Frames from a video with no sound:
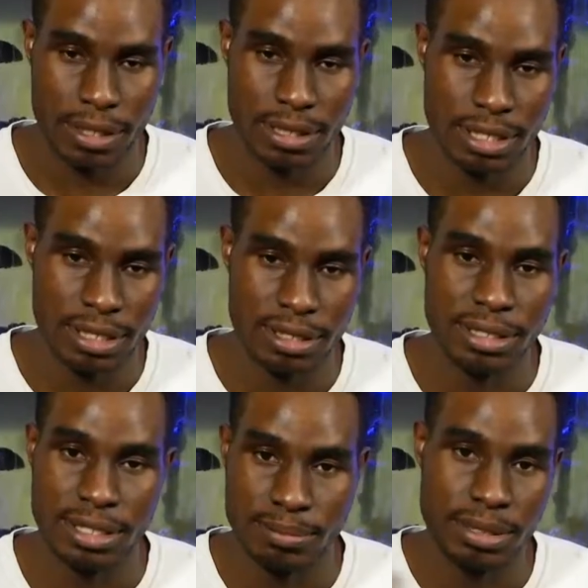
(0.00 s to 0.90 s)
They
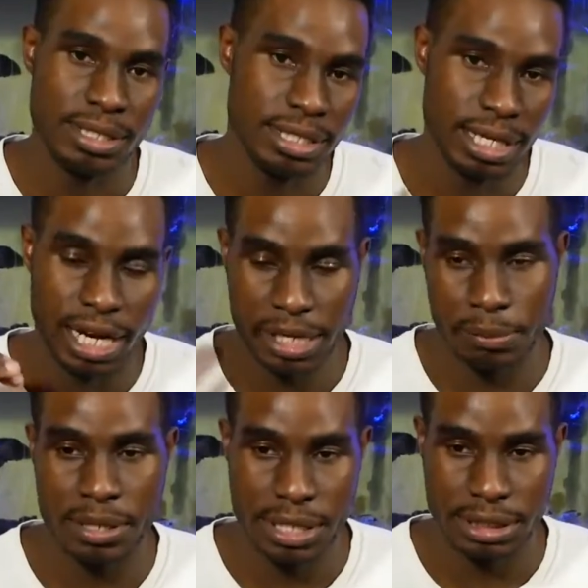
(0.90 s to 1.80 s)
may need a higher
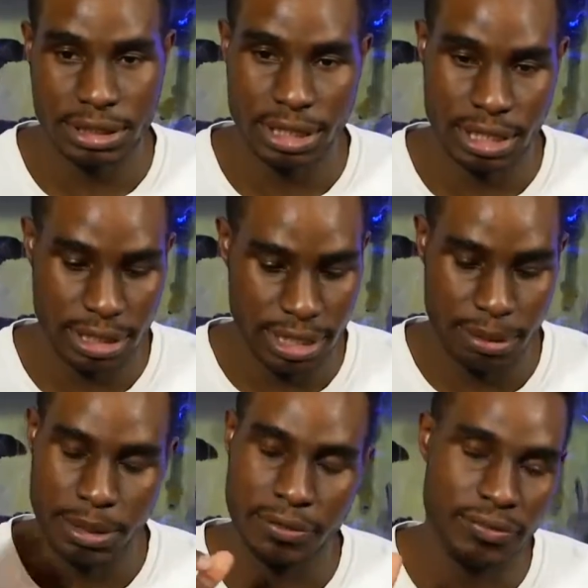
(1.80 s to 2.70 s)
pH, and
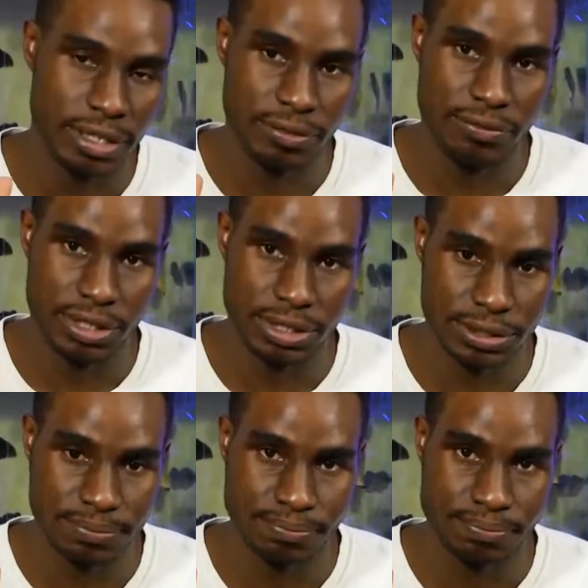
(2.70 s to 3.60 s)
that may affect the fish.